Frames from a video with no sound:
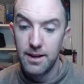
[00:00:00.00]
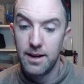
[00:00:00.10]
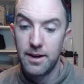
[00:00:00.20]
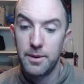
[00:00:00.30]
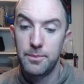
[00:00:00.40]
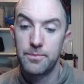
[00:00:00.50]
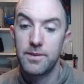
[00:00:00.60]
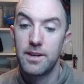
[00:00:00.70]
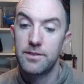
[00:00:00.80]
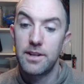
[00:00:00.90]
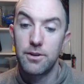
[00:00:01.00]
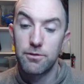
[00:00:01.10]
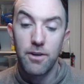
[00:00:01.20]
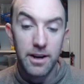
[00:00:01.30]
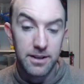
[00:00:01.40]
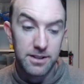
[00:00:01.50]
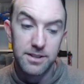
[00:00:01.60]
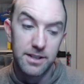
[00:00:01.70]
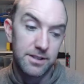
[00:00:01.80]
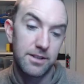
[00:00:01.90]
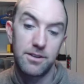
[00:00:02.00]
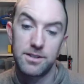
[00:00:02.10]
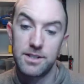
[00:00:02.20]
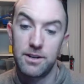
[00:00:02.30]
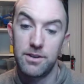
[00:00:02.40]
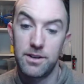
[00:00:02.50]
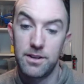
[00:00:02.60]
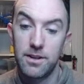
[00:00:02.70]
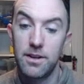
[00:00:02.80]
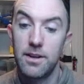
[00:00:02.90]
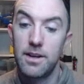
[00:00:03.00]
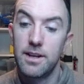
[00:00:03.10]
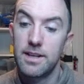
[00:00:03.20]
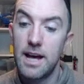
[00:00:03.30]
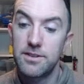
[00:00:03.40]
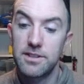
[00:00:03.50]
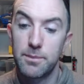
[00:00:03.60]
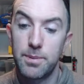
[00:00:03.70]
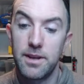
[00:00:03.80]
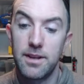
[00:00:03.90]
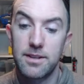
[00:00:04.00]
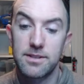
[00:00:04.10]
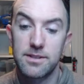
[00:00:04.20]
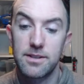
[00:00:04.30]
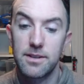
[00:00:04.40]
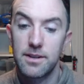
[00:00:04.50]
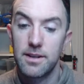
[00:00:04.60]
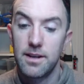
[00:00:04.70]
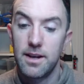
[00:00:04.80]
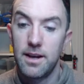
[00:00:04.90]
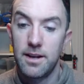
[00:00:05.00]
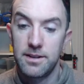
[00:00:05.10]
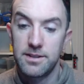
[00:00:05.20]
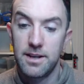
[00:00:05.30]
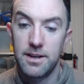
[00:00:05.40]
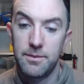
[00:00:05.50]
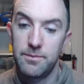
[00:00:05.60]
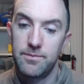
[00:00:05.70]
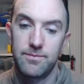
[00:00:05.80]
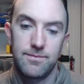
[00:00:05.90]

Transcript: Um, then you write it into your serial, counting the peaks, and um,